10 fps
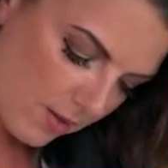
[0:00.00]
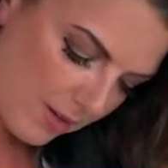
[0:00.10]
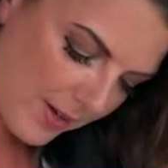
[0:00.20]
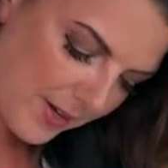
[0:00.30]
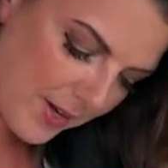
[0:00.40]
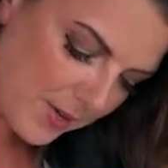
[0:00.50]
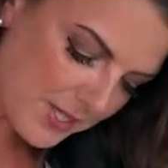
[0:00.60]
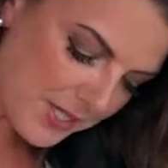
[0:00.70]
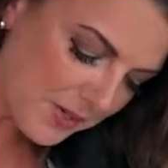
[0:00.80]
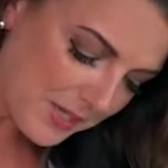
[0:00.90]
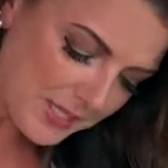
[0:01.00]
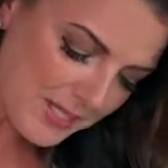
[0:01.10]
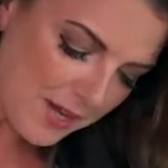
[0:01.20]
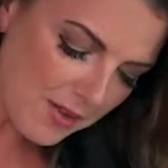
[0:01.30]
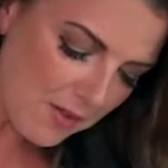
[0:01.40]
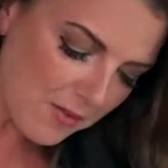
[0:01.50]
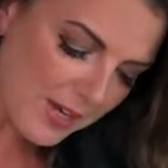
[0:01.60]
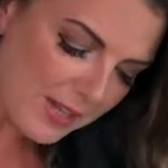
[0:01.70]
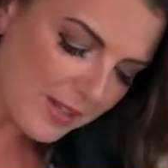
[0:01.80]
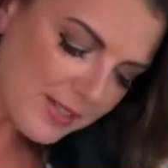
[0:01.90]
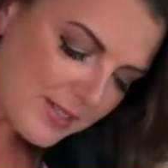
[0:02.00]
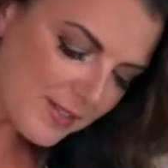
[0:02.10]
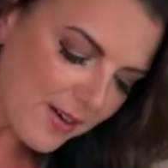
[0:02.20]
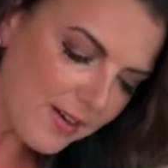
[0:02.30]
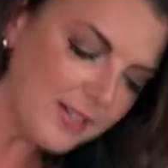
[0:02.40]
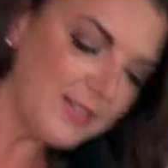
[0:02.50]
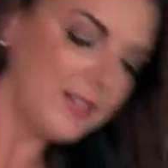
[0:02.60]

There you go. See, you can tell already that it's starting